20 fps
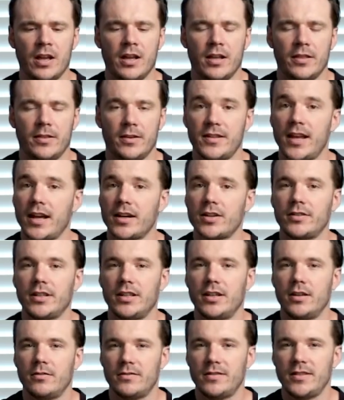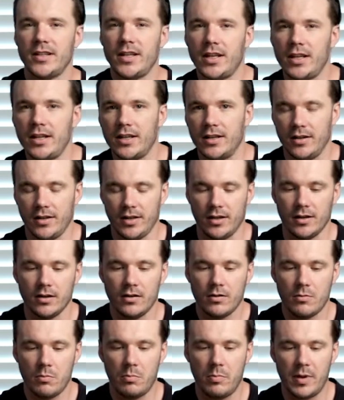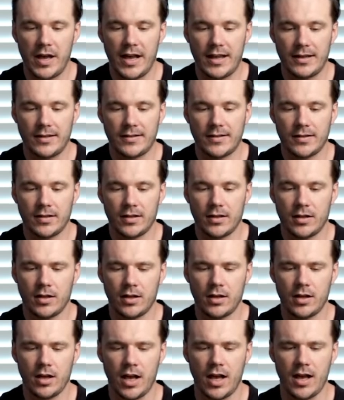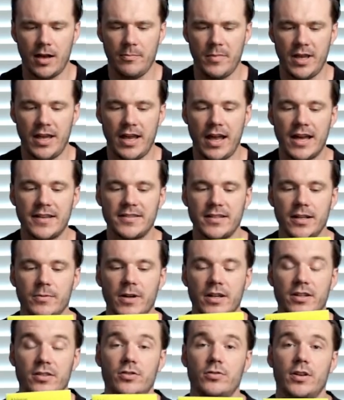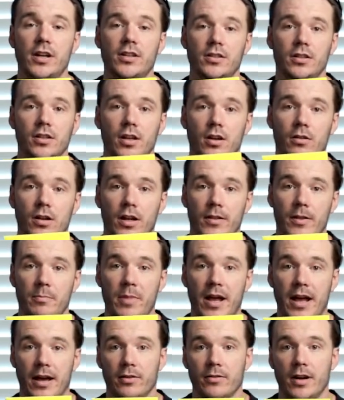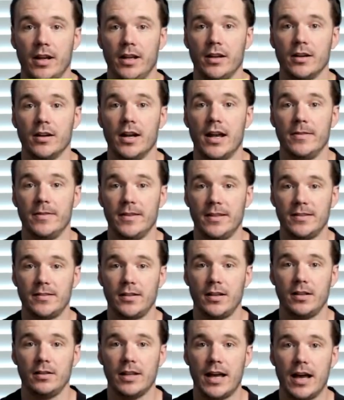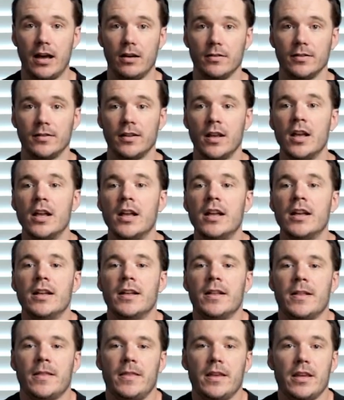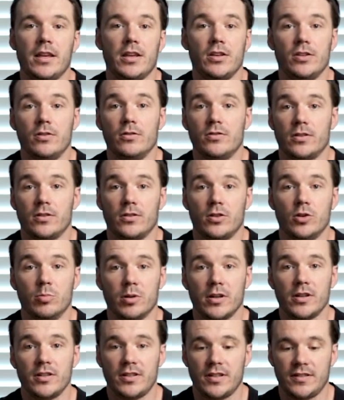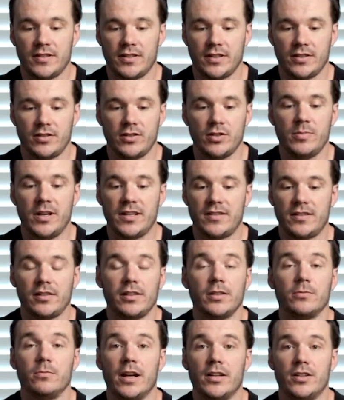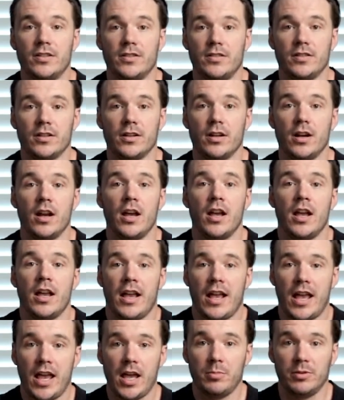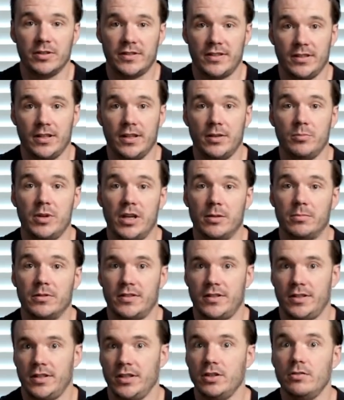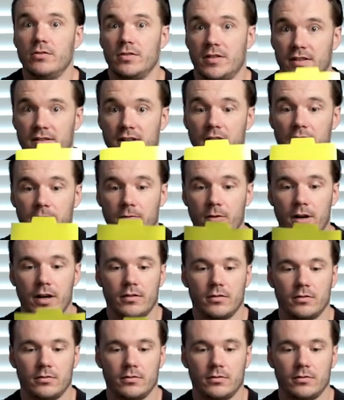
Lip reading: There's actually no CD in here, but it has a registration code on the back right here, and this allows the user who purchased this to basically register Ableton and be able to use the software.